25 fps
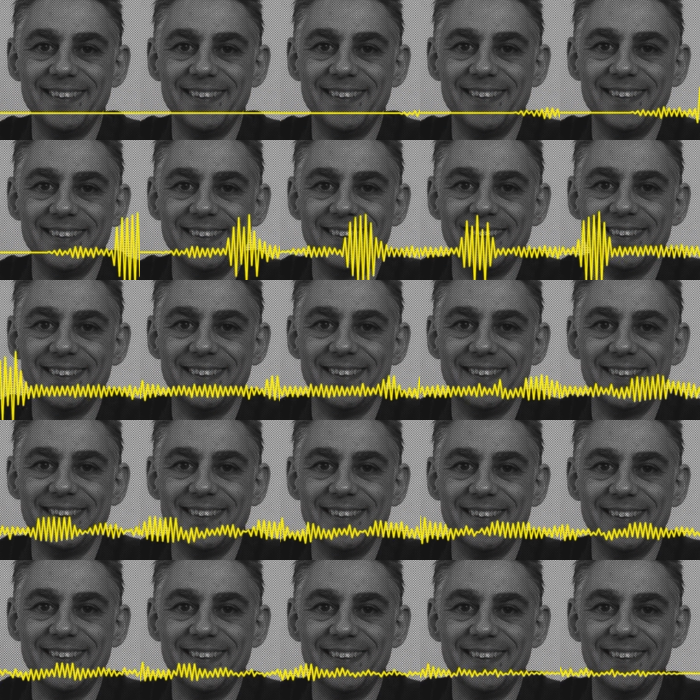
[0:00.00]

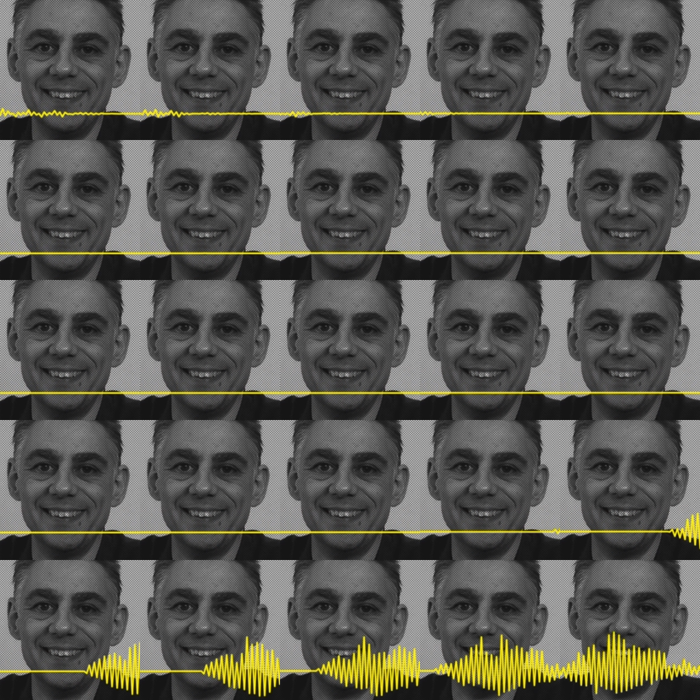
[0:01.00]
Possibly.
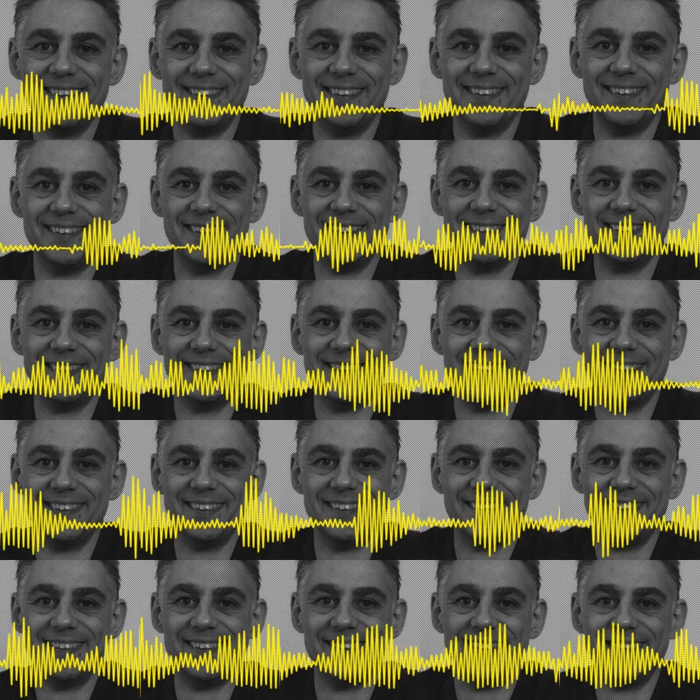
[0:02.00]
Yeah, I mean
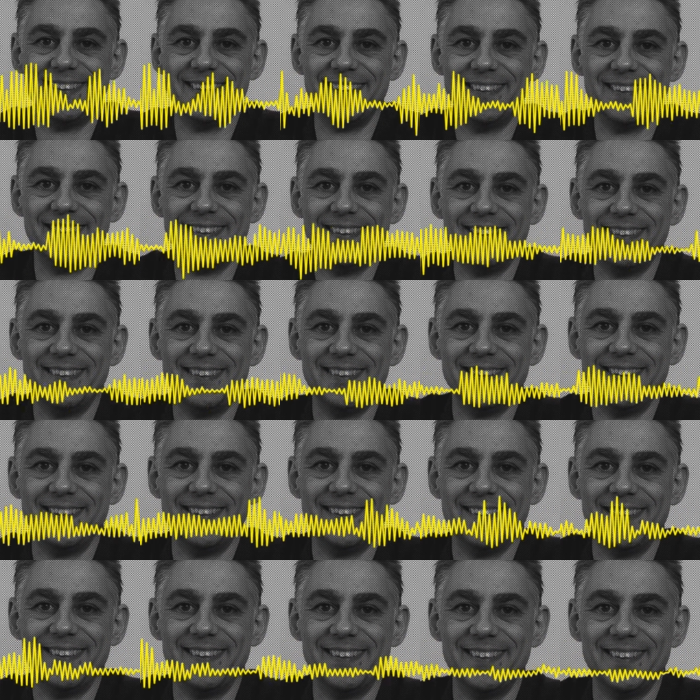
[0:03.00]
that rulebook that I
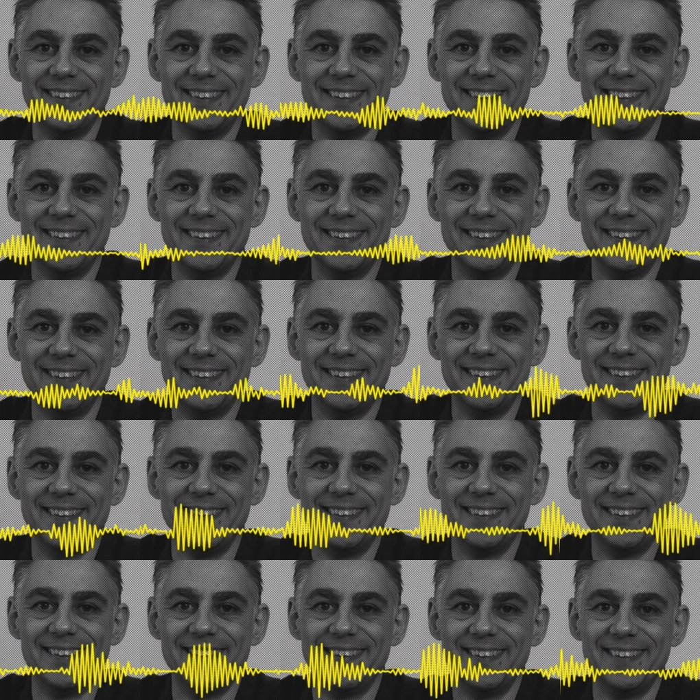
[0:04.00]
mentioned with the
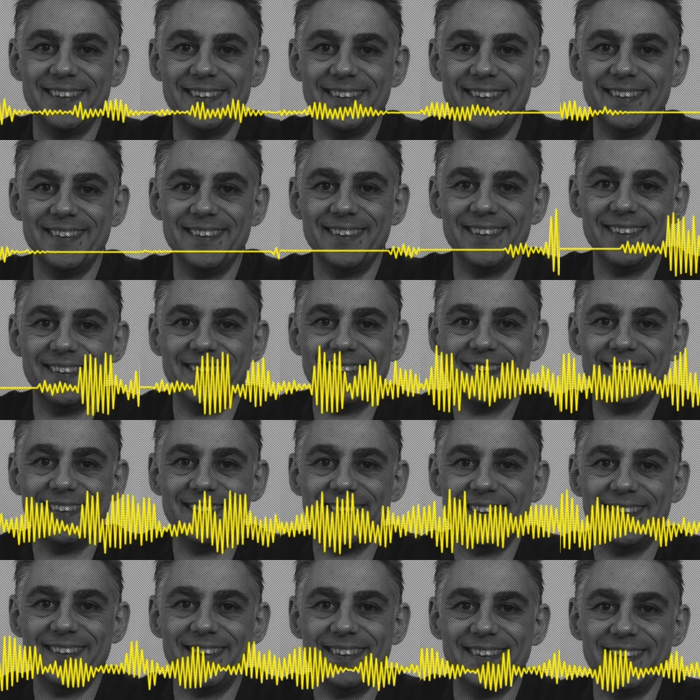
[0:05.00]
bad structure could have
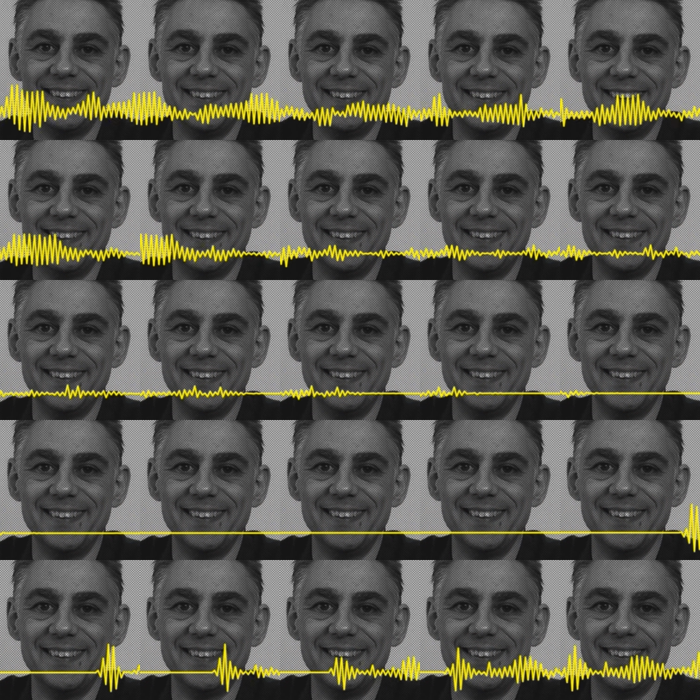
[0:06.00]
already had an editor,
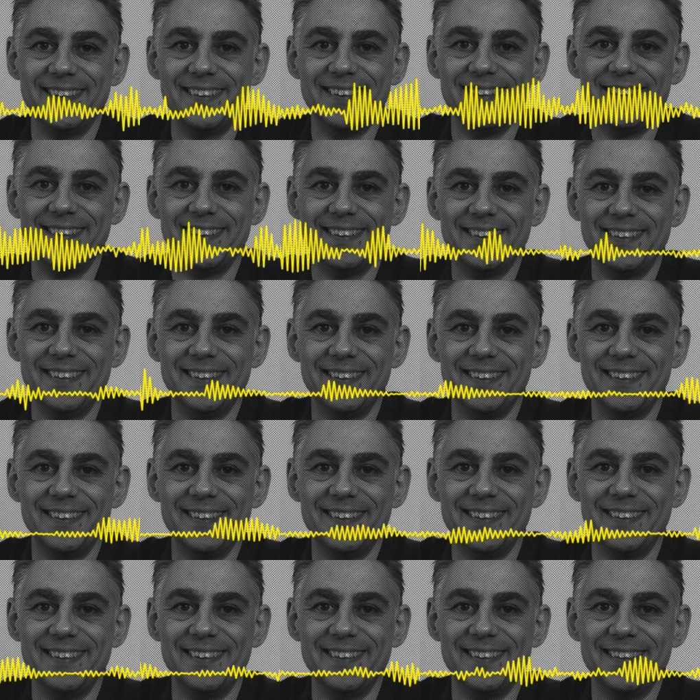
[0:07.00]
because there are different
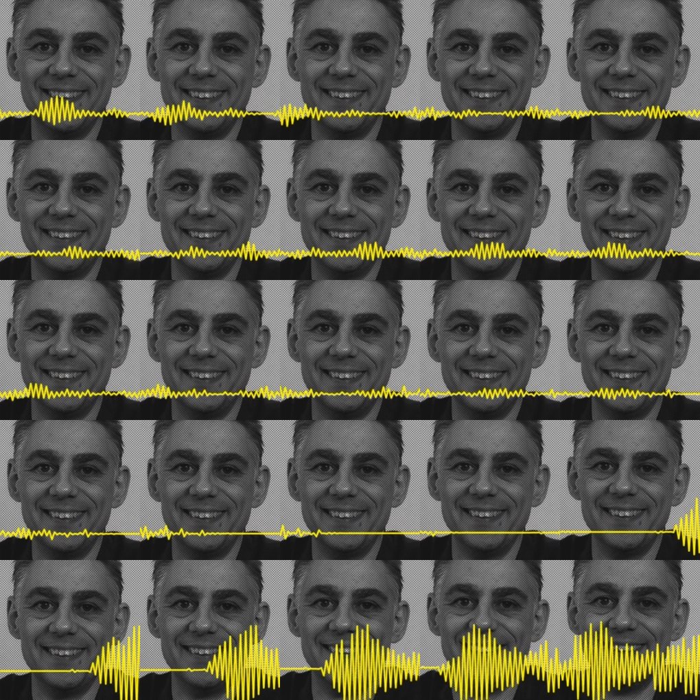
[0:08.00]
types of editors out
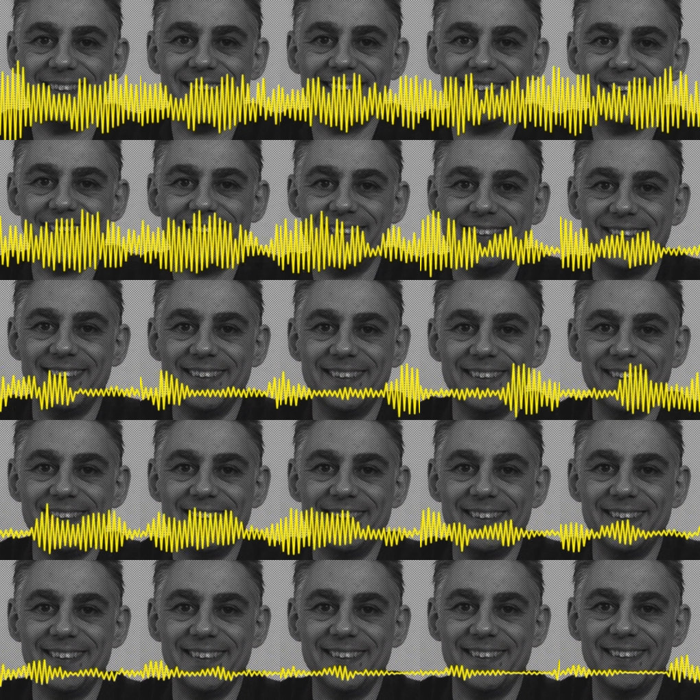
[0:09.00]
there. I always
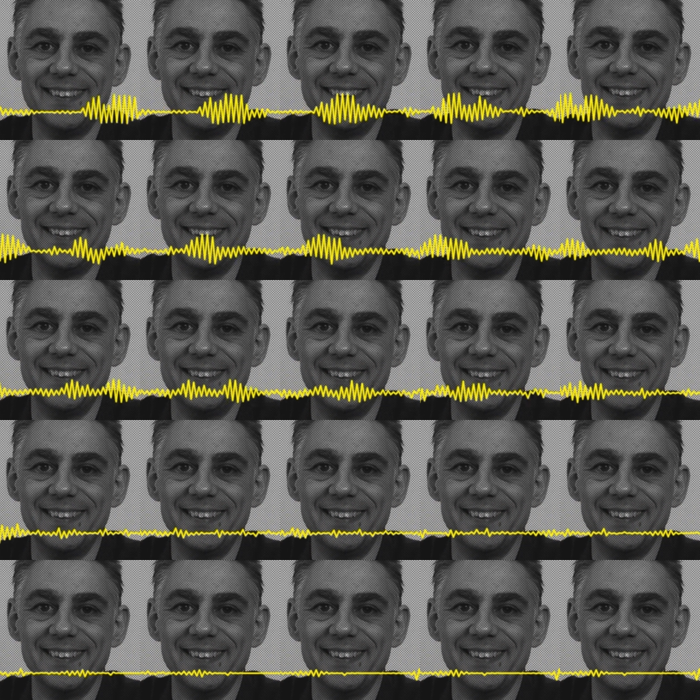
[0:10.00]
say that there's 3 types of editors.